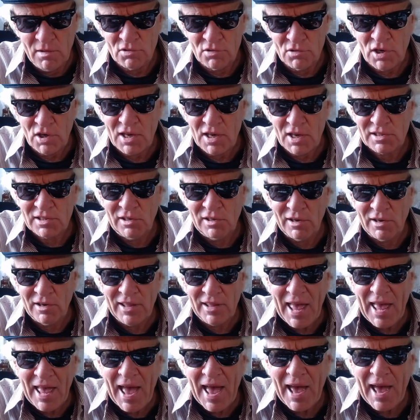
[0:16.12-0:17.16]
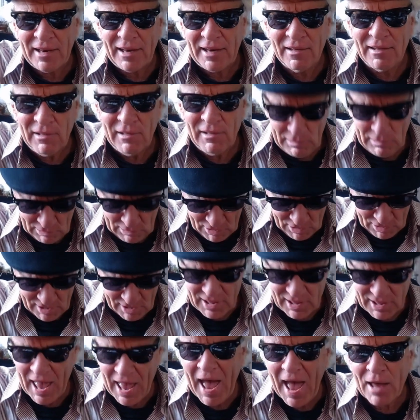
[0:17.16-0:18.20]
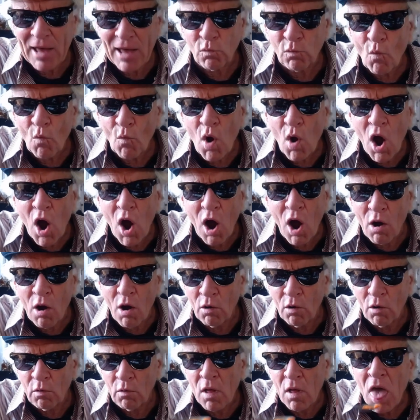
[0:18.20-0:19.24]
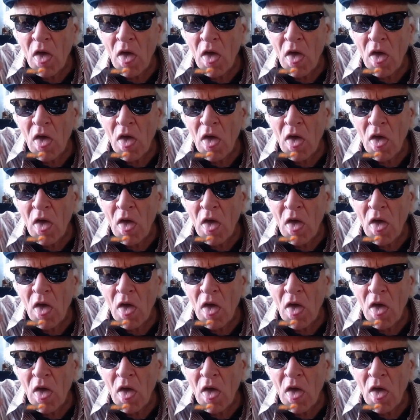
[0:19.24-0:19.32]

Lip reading: Just look at that. Look at that. Whoa.